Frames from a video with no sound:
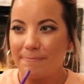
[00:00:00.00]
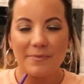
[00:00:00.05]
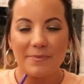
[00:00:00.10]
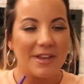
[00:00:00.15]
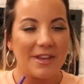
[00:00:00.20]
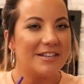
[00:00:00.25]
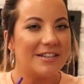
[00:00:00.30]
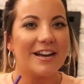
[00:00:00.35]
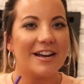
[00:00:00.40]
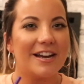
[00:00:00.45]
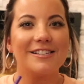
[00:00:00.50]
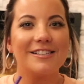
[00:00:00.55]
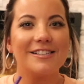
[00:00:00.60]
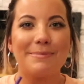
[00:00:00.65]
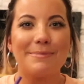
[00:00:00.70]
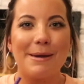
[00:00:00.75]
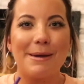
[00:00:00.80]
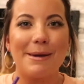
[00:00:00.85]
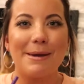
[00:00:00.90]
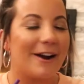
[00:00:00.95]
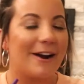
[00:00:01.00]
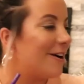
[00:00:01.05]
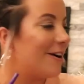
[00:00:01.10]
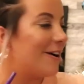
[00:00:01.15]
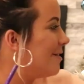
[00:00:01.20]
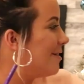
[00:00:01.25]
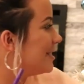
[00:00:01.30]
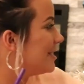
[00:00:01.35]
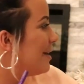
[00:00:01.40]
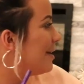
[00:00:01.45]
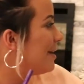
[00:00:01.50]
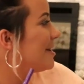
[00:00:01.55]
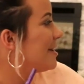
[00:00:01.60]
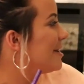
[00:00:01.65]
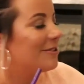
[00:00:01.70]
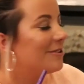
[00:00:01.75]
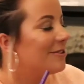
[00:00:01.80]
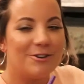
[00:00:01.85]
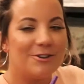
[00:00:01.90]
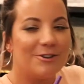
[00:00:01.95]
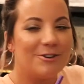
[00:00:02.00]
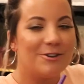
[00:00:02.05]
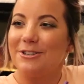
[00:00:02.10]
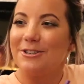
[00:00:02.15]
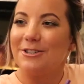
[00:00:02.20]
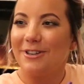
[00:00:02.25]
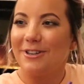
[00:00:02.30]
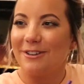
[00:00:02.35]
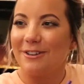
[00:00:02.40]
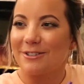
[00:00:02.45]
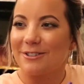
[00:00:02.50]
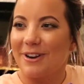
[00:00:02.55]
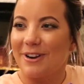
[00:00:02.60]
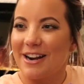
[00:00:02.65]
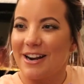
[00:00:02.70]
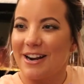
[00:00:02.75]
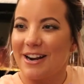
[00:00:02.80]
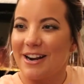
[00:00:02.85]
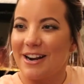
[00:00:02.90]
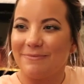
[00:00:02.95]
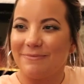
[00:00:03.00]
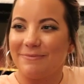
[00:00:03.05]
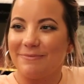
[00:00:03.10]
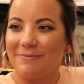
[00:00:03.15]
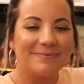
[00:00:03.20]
you guys like my background? Tell me how cute my tree looks right now.